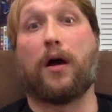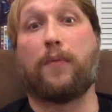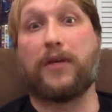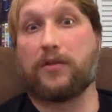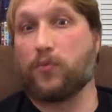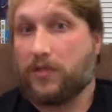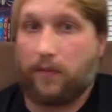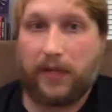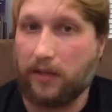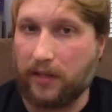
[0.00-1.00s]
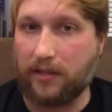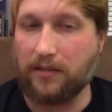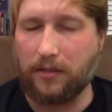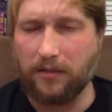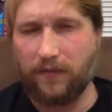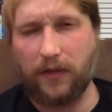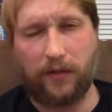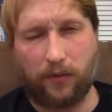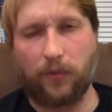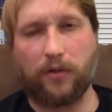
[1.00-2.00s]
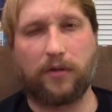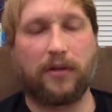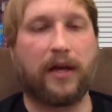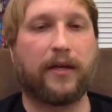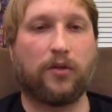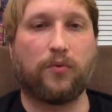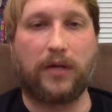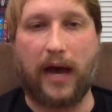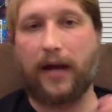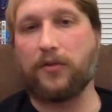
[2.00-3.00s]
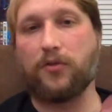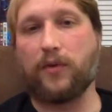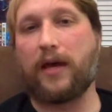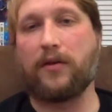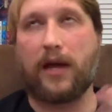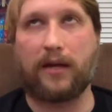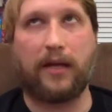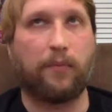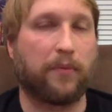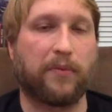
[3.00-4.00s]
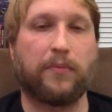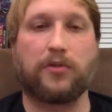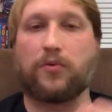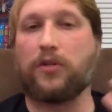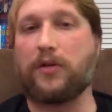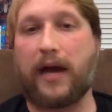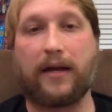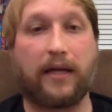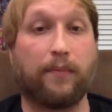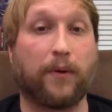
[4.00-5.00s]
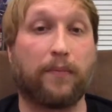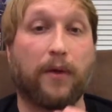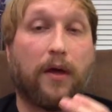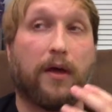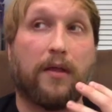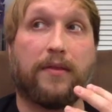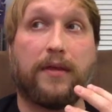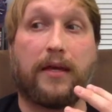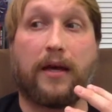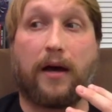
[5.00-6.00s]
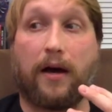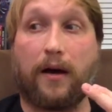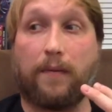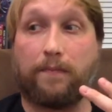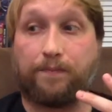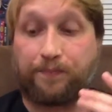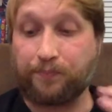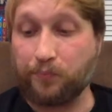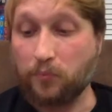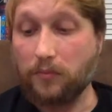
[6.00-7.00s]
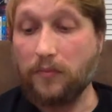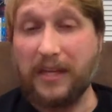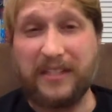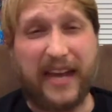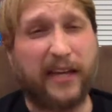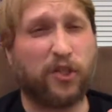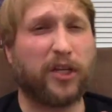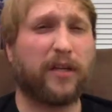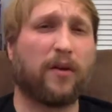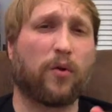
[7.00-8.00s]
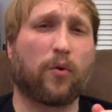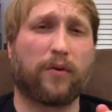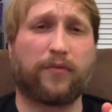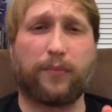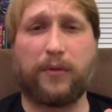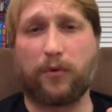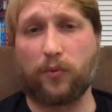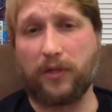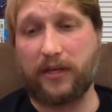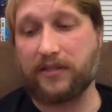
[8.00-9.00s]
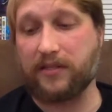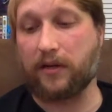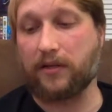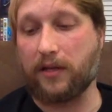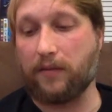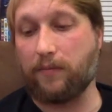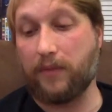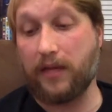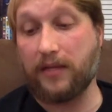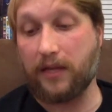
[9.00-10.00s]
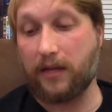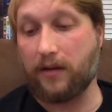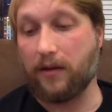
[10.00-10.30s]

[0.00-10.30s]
Because with something like this, this is very thriller-like. You got to do that. You got to keep up the mystery. You got to keep up the tension in order for people to really get sucked in. And they did.